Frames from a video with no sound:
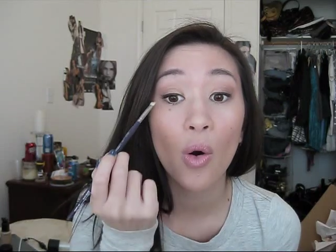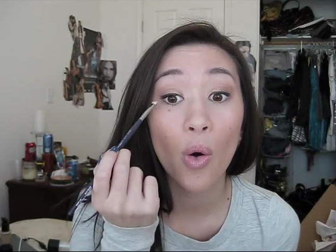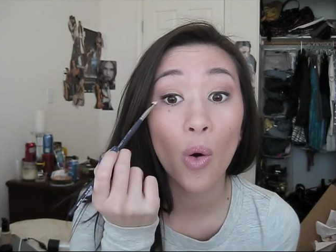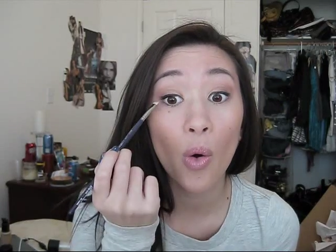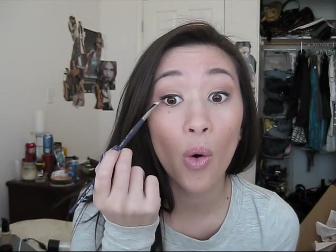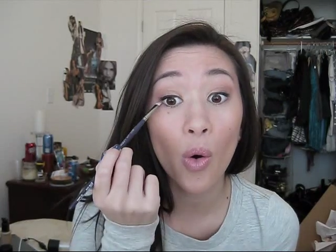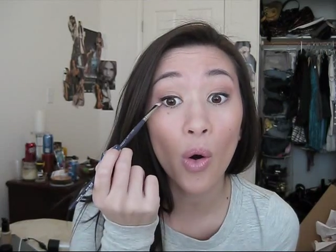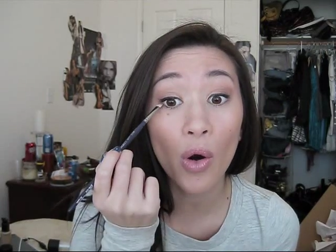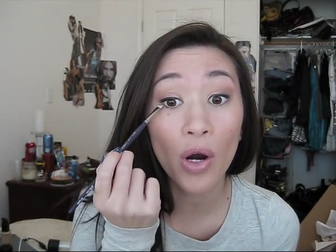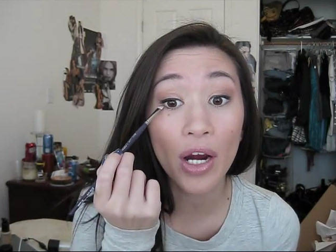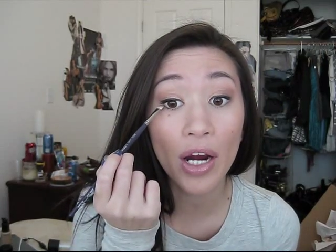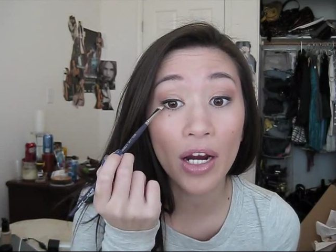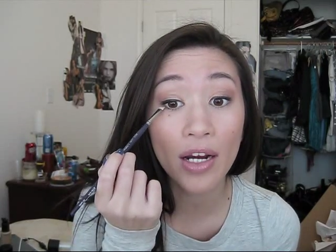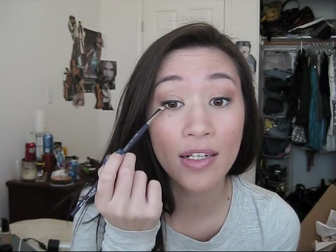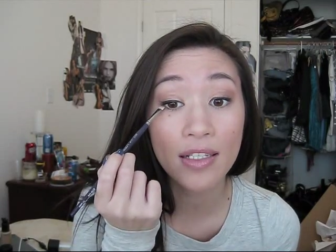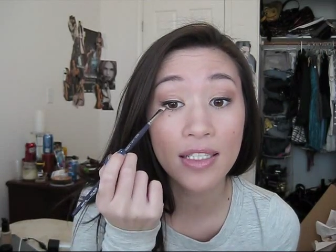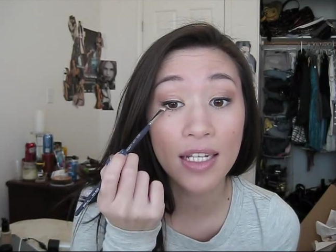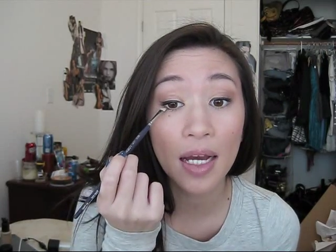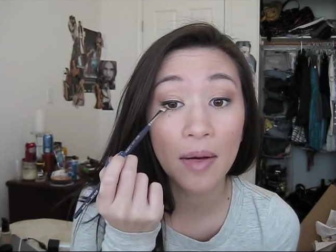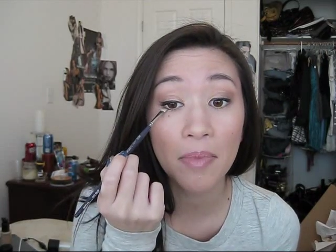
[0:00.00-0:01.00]

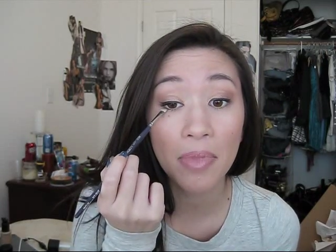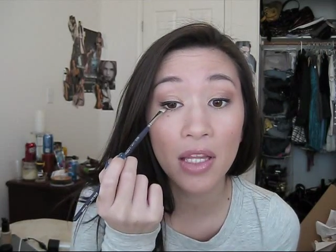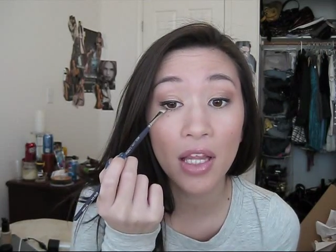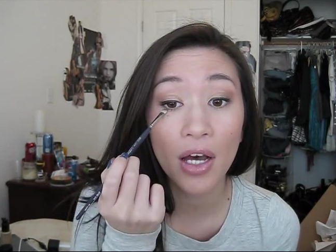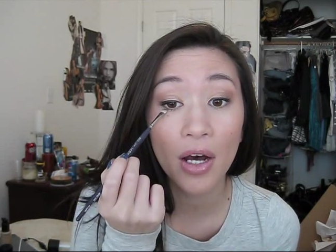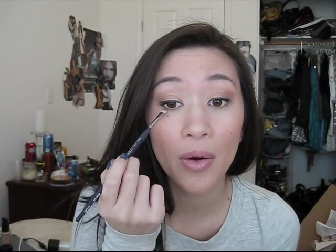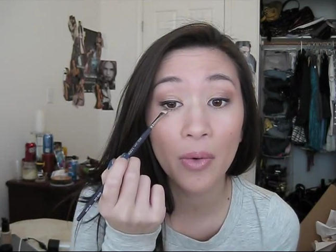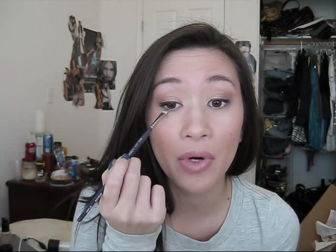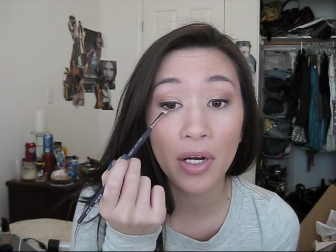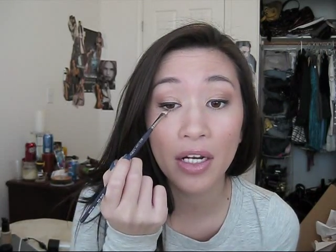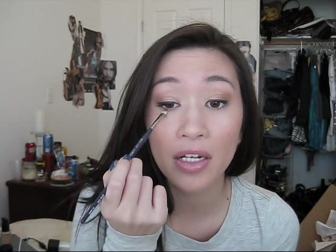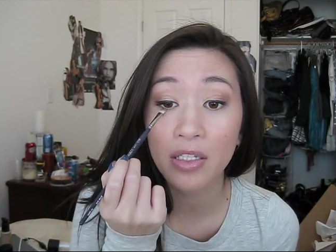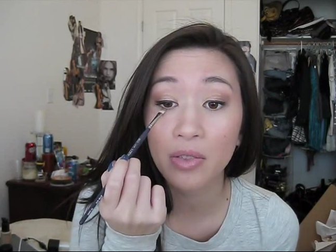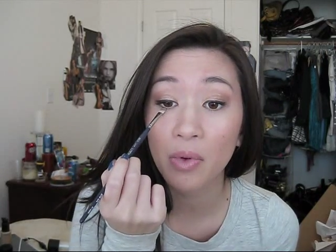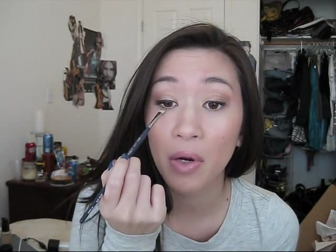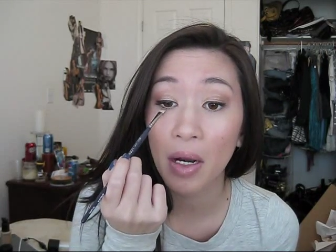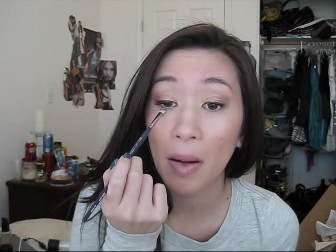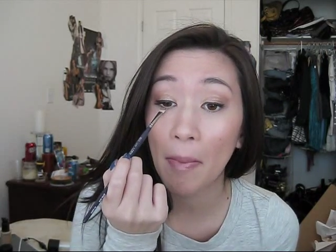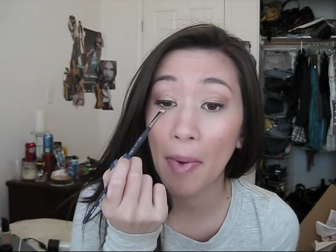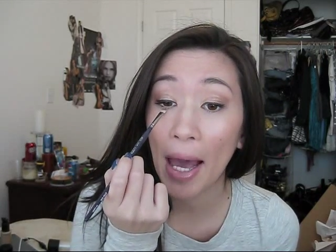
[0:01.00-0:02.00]
Or down below when I just
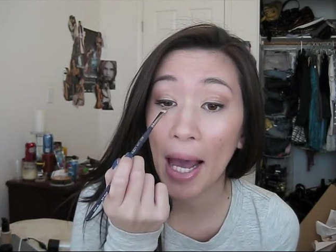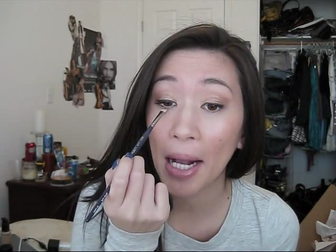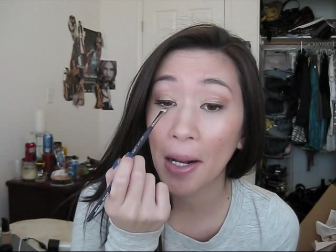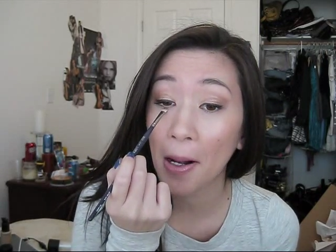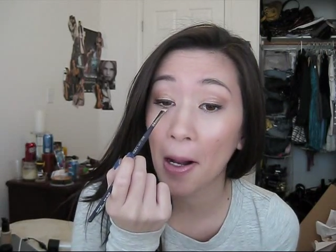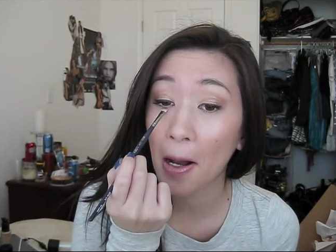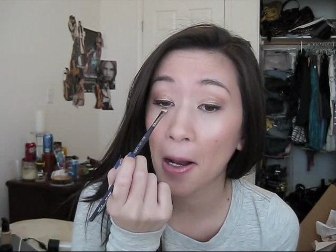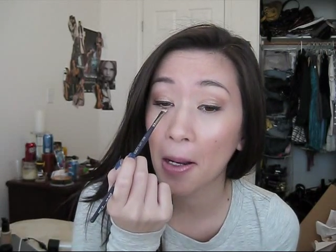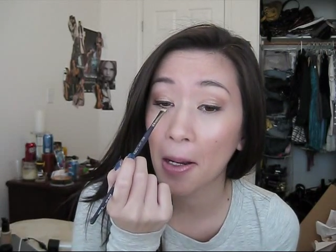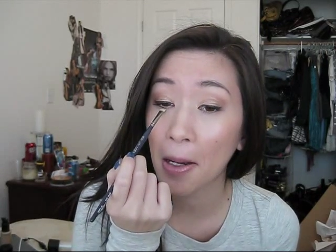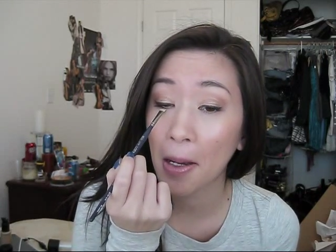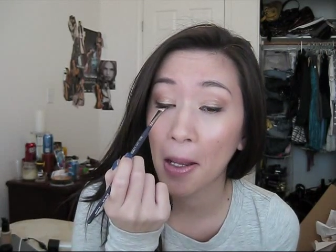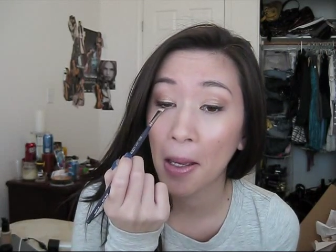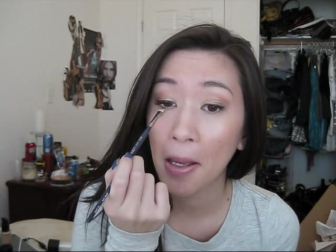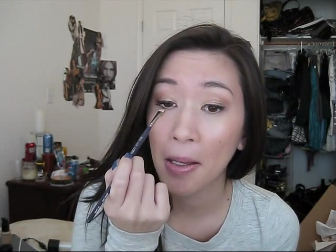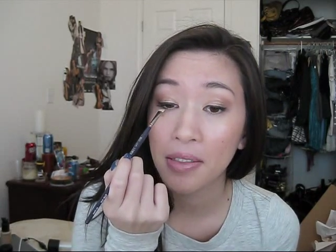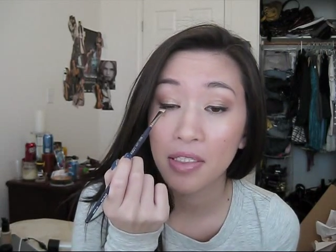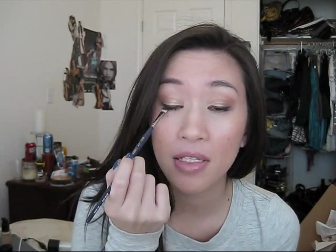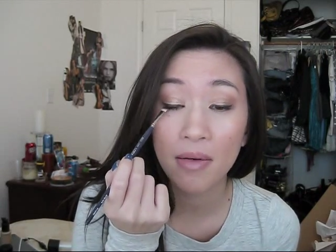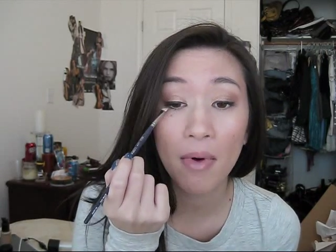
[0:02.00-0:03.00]
want to pack on
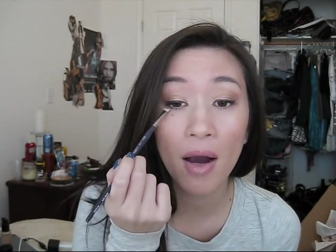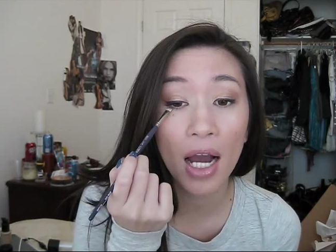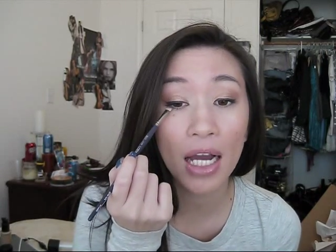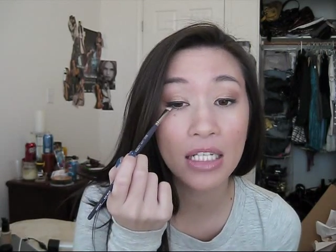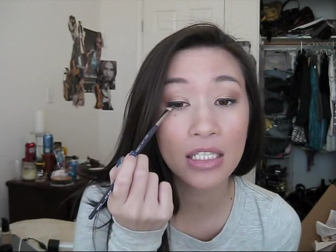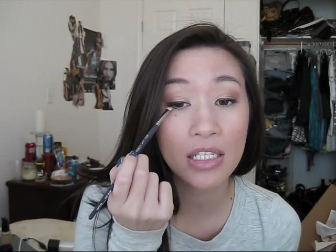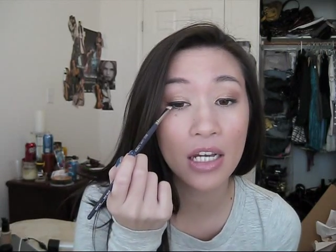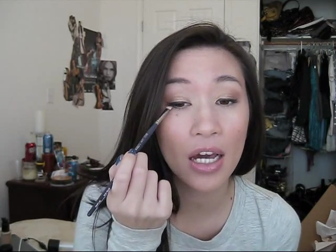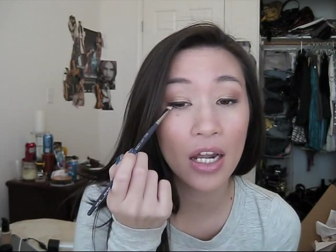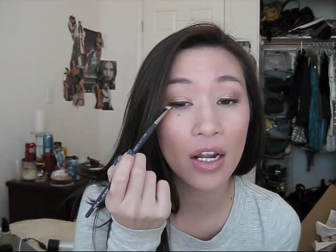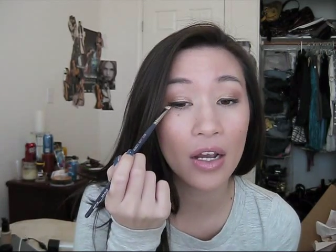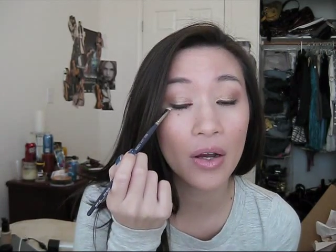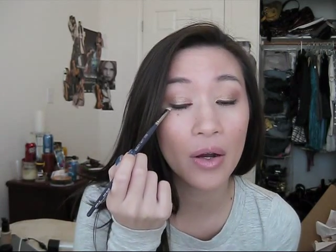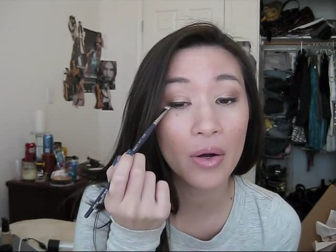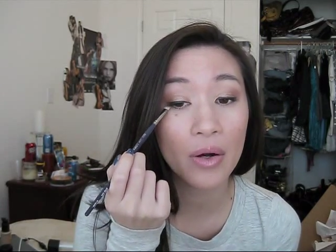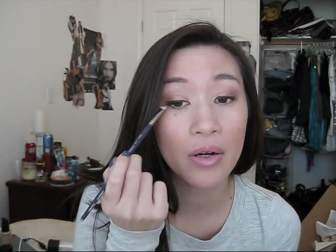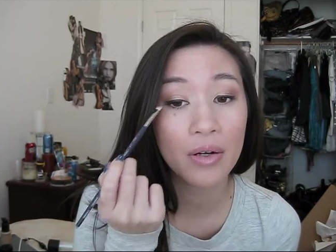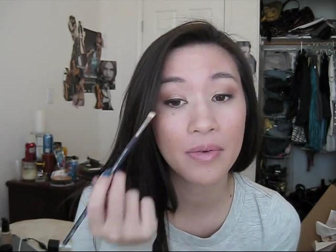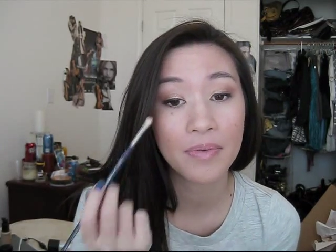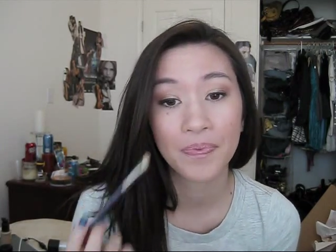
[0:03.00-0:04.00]
some eyeshadow.